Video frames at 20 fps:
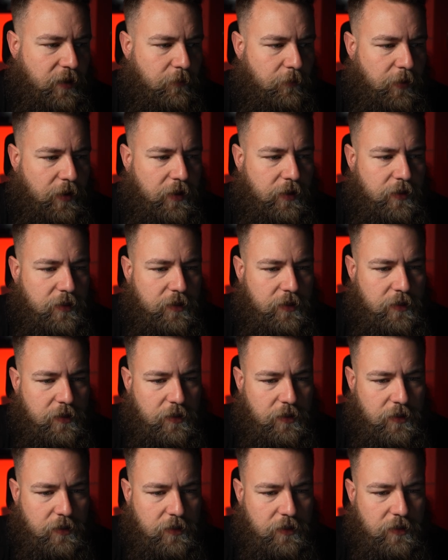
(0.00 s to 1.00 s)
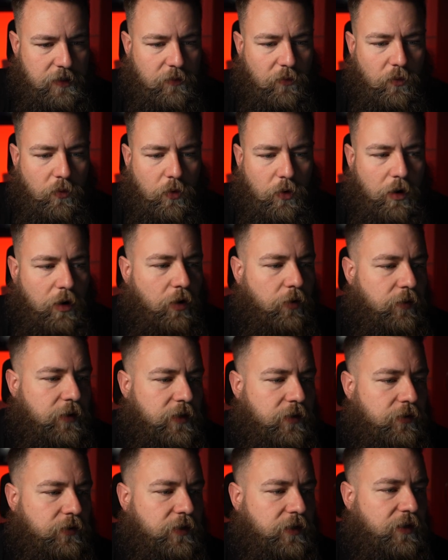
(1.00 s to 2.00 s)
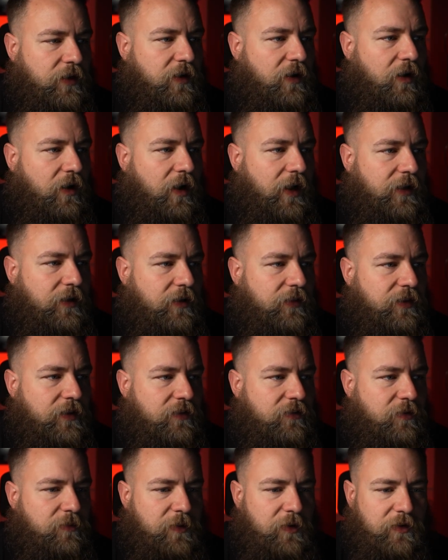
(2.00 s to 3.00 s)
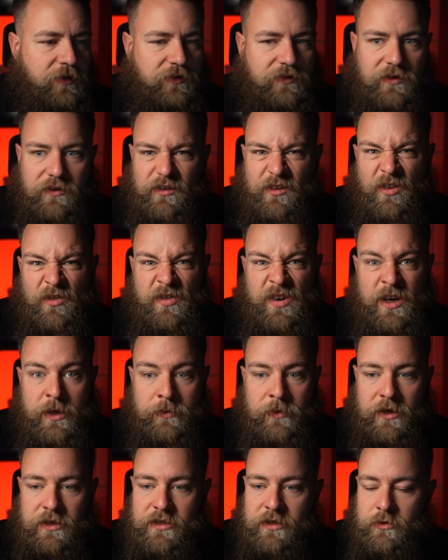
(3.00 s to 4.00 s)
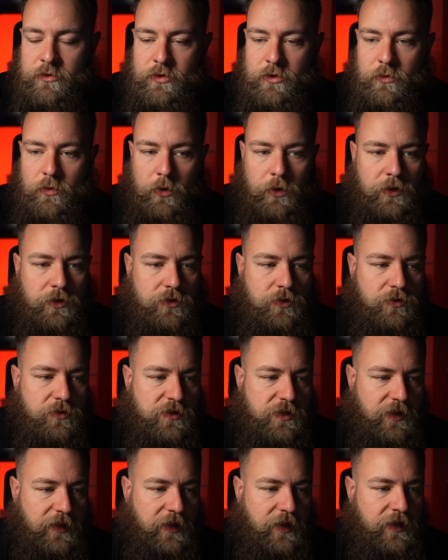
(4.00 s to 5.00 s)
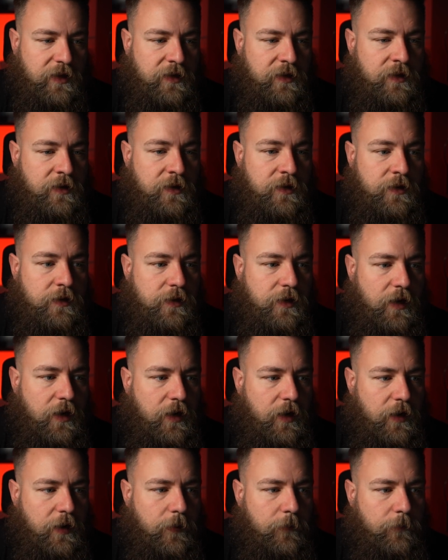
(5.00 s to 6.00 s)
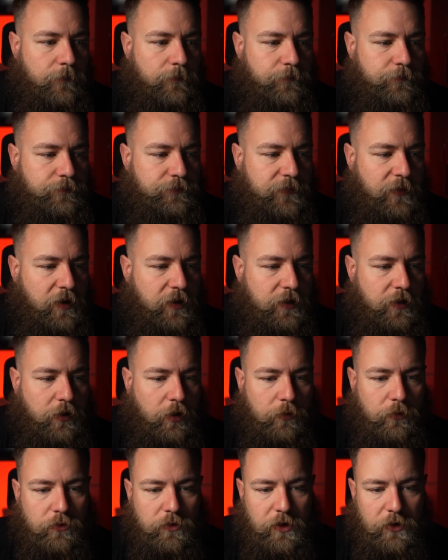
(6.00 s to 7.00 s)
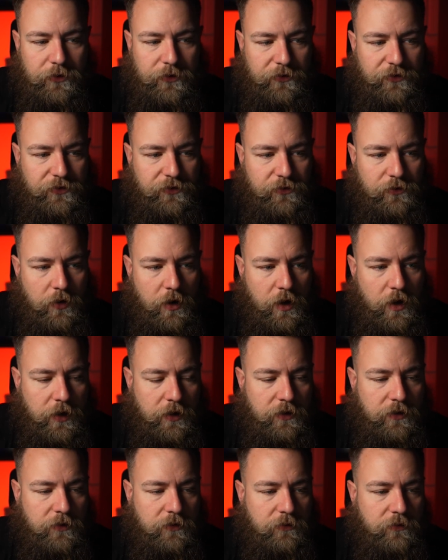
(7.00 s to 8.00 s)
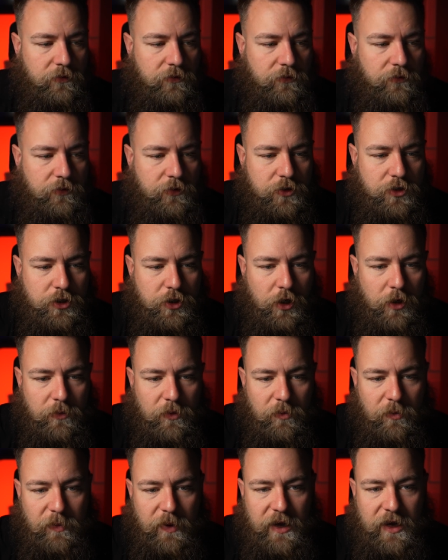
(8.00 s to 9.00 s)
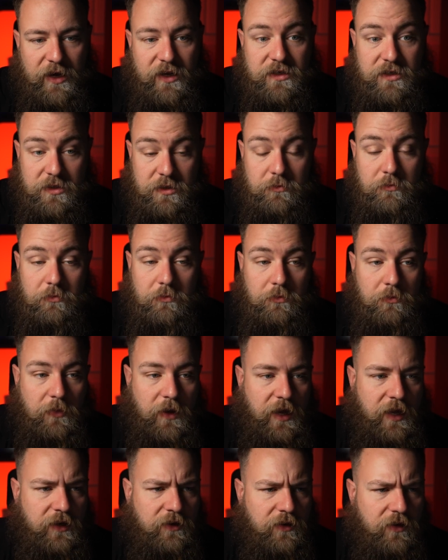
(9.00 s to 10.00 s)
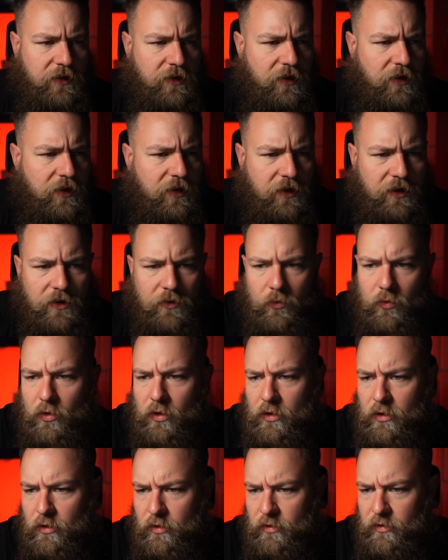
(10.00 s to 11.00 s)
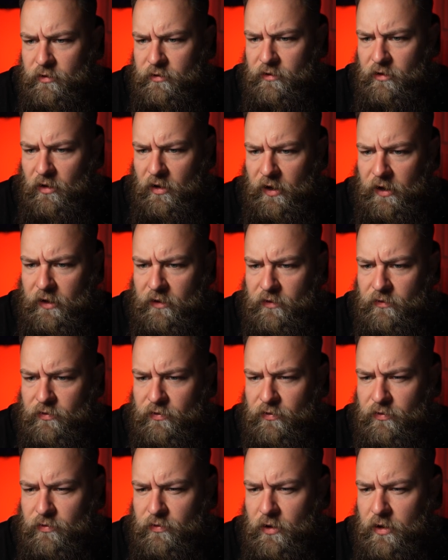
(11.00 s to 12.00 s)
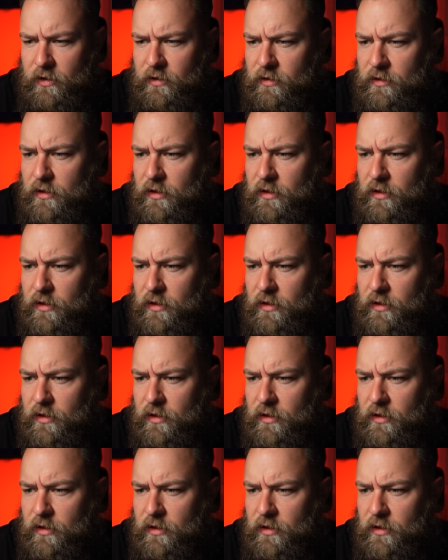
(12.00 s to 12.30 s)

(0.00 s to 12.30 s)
end, but what a great looking car. And I think, to be honest, there's not really much else you'd want to do to that. Honeycomb grille on the front, the German badge, and what looks like the front